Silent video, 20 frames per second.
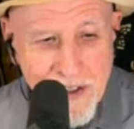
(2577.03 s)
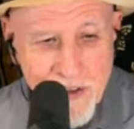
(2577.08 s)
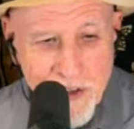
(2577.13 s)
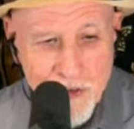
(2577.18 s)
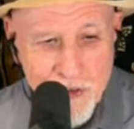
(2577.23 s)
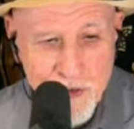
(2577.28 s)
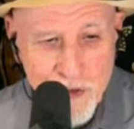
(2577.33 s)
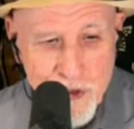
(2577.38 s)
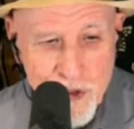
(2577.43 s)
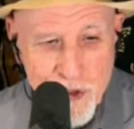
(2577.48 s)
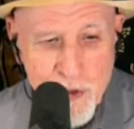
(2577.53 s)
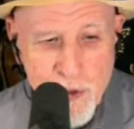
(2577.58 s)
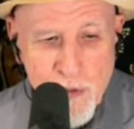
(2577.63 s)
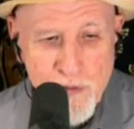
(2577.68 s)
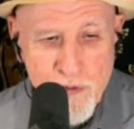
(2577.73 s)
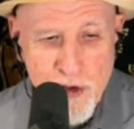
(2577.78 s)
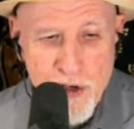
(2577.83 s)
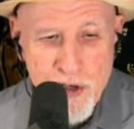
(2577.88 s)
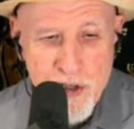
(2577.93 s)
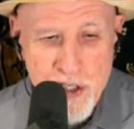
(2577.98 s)
This new
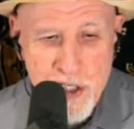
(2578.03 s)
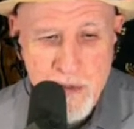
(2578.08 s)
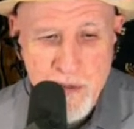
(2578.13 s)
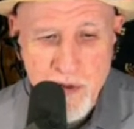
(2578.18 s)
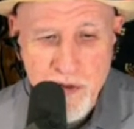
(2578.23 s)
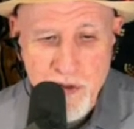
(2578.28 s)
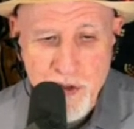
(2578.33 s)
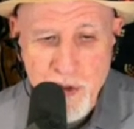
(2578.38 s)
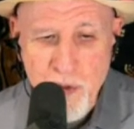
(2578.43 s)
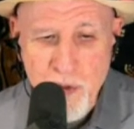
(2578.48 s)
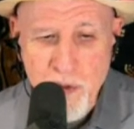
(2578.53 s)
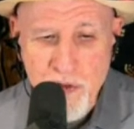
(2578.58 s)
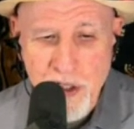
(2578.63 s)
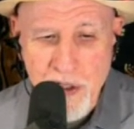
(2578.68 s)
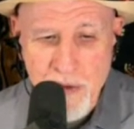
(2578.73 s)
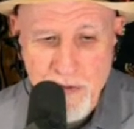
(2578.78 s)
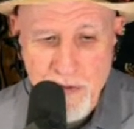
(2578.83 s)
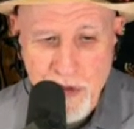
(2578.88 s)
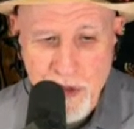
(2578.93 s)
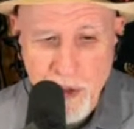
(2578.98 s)
version was used
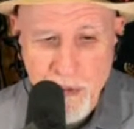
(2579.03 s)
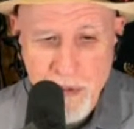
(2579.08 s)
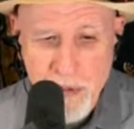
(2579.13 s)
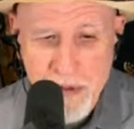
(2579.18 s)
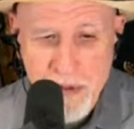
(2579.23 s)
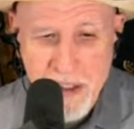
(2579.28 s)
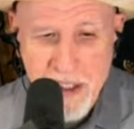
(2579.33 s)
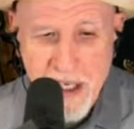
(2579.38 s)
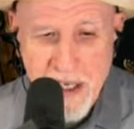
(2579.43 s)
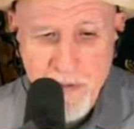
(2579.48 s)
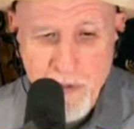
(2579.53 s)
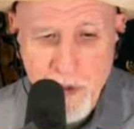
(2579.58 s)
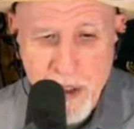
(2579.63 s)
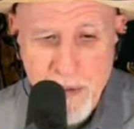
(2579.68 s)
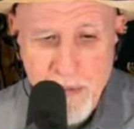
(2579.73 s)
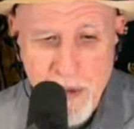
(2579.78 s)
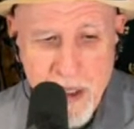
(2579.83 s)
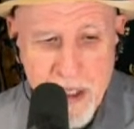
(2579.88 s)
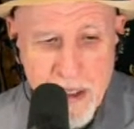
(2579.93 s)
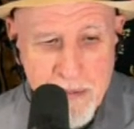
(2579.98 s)
in the film and became
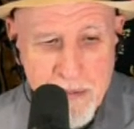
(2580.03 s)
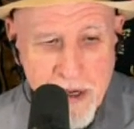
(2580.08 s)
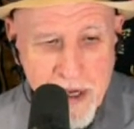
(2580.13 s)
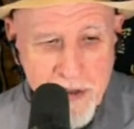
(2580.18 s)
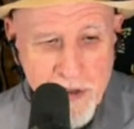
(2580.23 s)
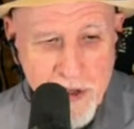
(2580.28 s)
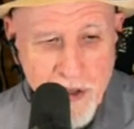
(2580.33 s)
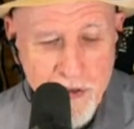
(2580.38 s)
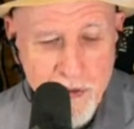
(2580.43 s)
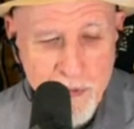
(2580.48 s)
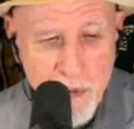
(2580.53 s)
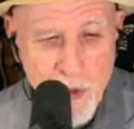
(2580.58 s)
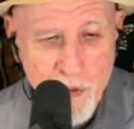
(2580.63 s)
one of Monty Python's